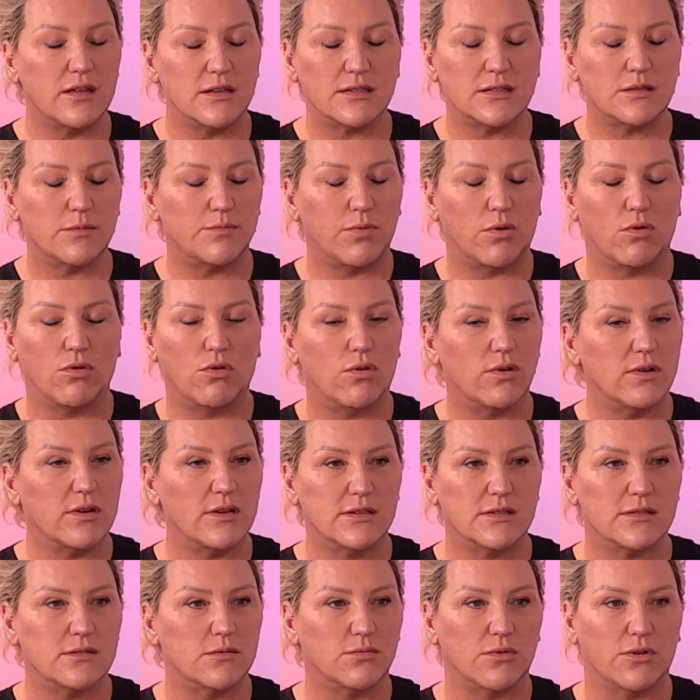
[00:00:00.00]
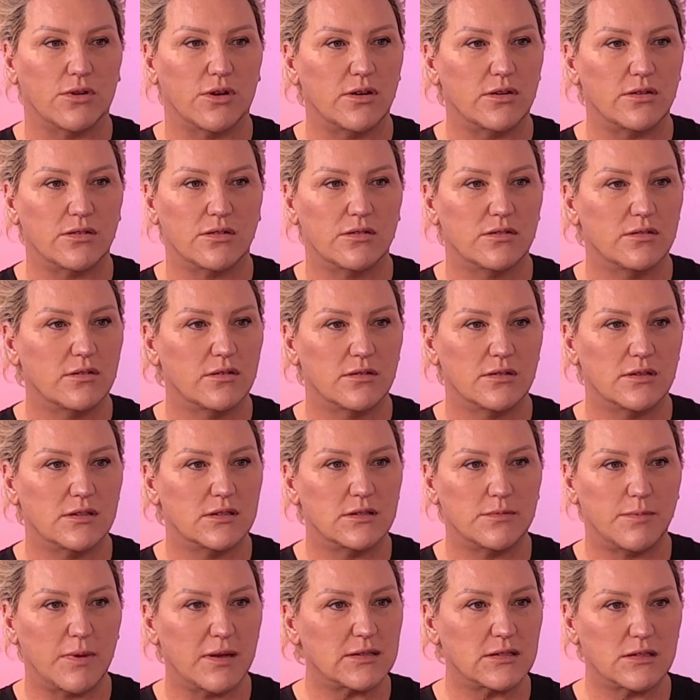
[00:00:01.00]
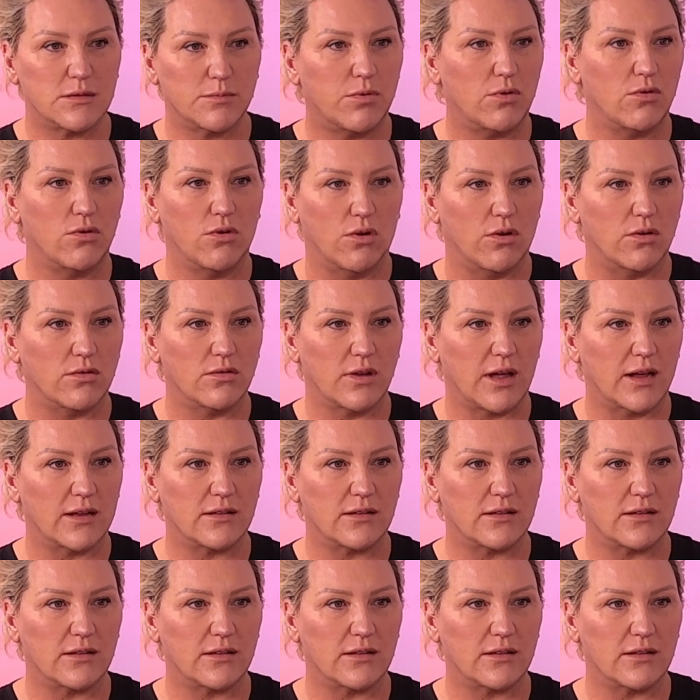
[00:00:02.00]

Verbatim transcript: think support is the word. Mm. It's about support.